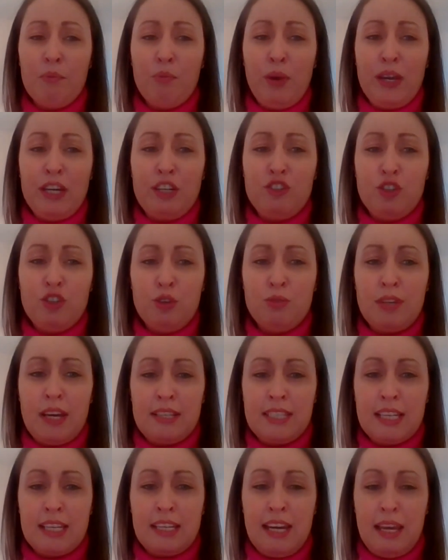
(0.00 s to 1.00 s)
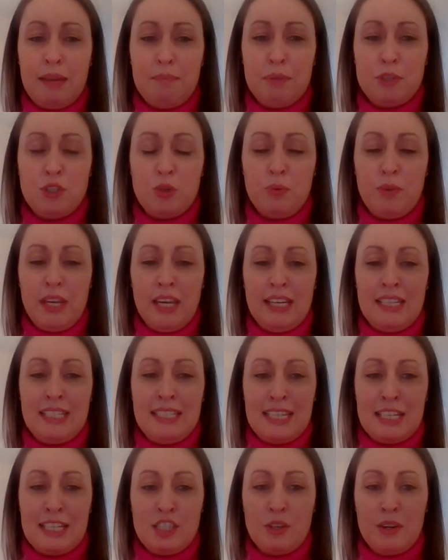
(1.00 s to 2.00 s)
we do designate between
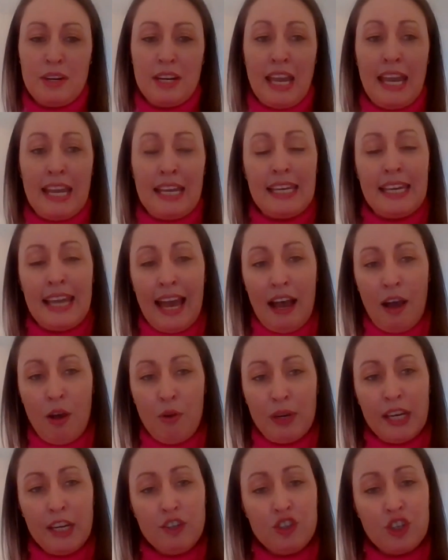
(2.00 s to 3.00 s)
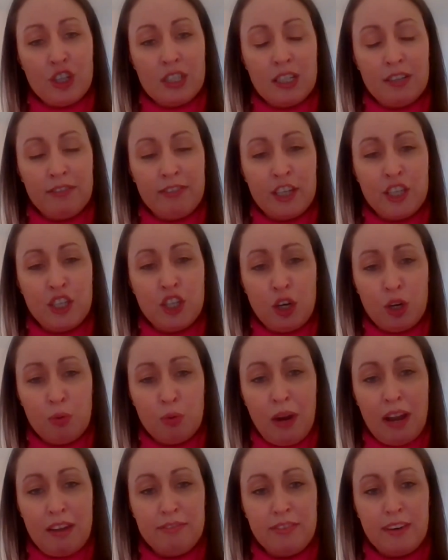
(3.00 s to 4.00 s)
district and county, just for your
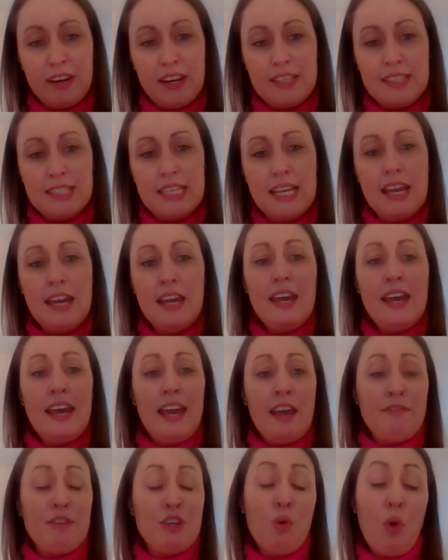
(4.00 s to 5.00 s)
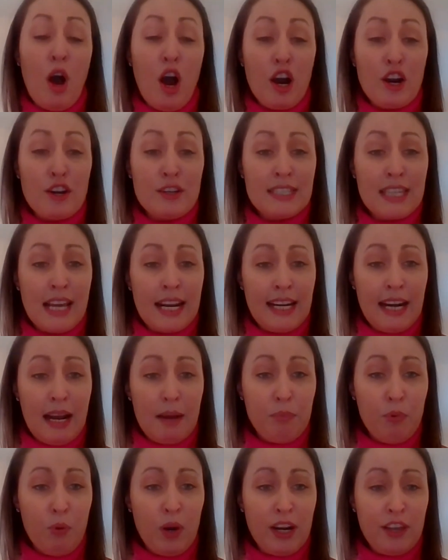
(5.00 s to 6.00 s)
reference. If you are setting
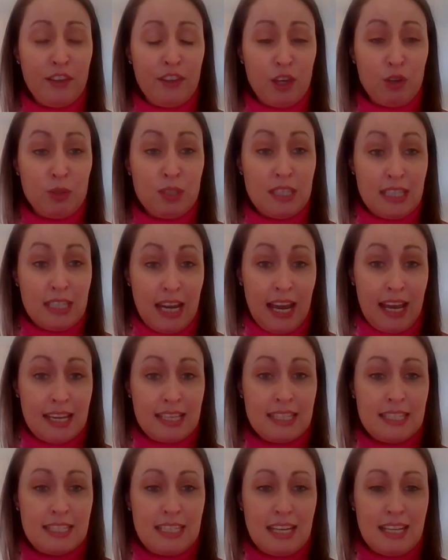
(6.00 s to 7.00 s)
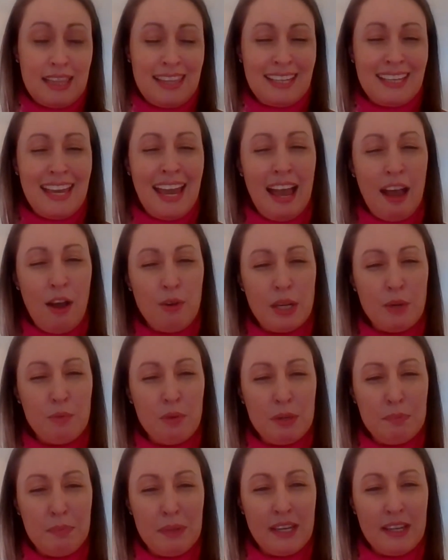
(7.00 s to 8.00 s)
up one of those tests, the county
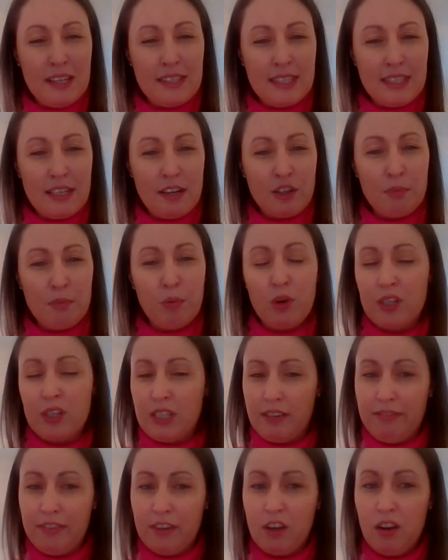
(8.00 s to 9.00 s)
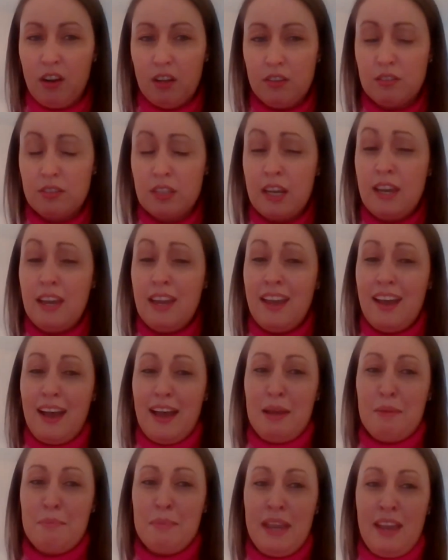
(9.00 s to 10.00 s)
would be considered more difficult
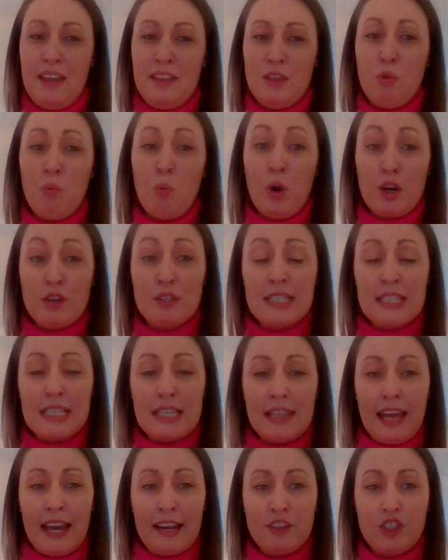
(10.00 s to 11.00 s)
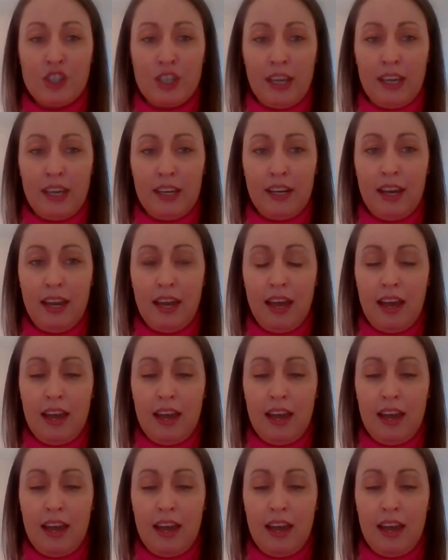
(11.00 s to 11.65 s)
in the word selection.